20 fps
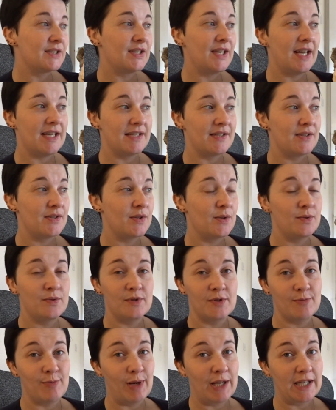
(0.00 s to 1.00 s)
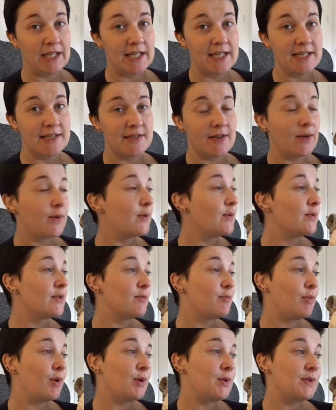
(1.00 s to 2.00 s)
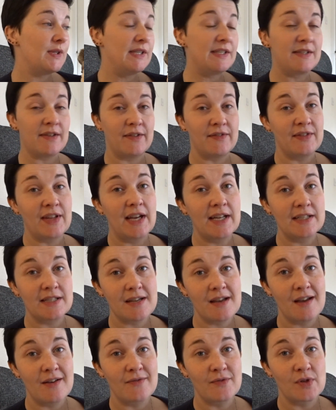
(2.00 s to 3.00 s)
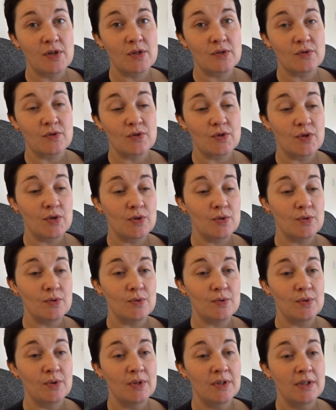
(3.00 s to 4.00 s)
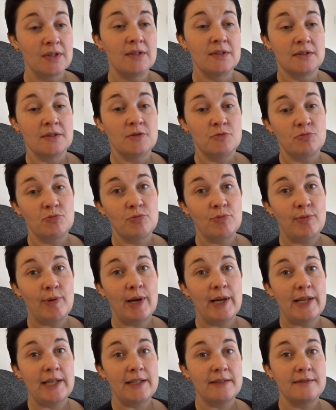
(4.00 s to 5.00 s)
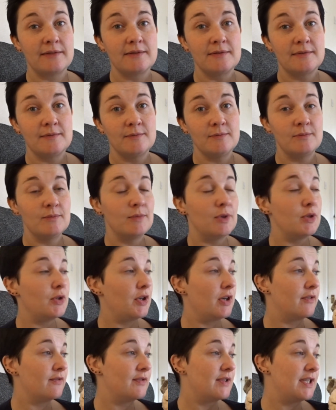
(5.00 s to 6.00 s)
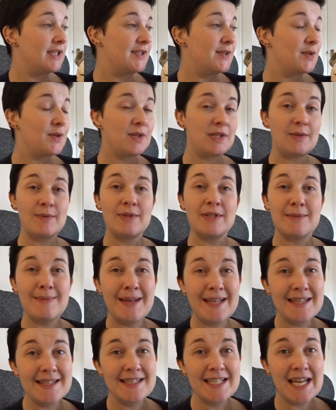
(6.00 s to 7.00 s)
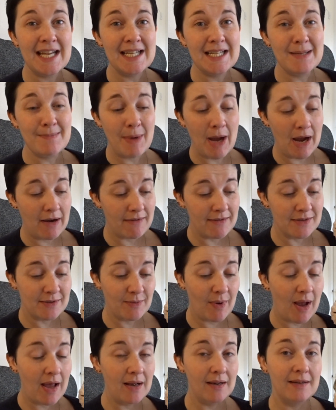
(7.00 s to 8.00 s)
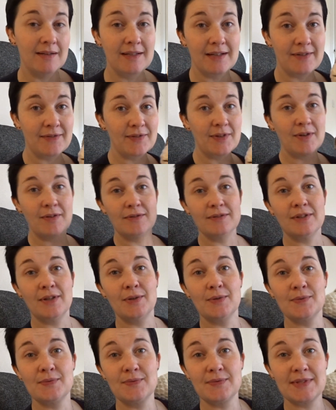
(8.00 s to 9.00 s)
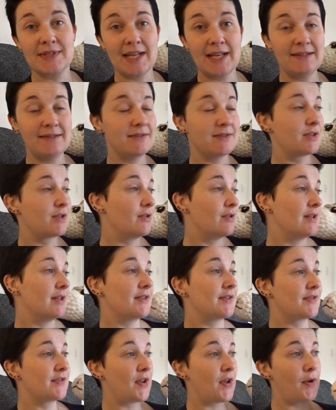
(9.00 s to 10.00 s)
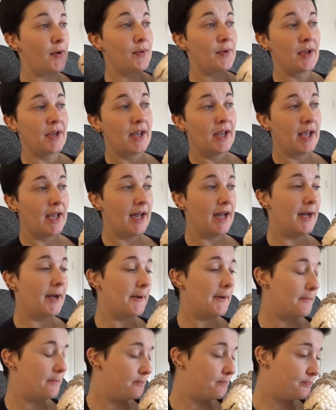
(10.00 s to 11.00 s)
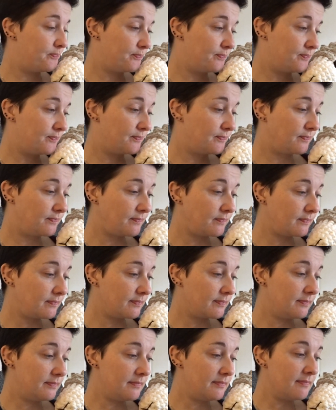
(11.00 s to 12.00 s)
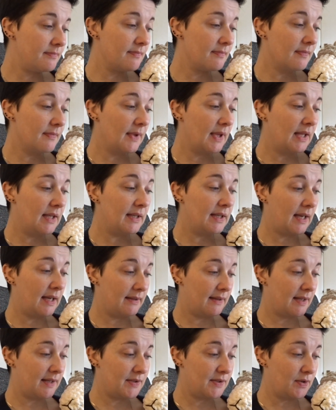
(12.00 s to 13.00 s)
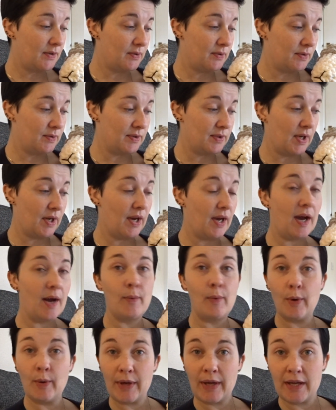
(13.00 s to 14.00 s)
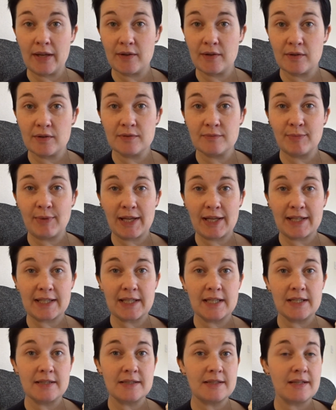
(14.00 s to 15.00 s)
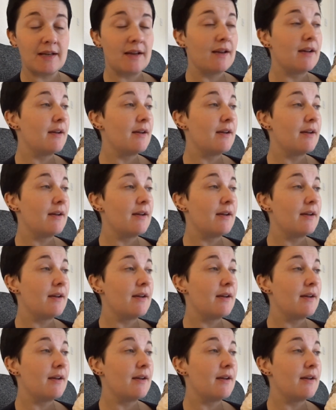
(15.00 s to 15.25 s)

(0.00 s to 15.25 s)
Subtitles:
I sold another blanket. So the proceeds of that have gone to buying more yarn for this too, because I want to make the teddy bear as well and I've got no sand colour, so that's on order. I will get your blanket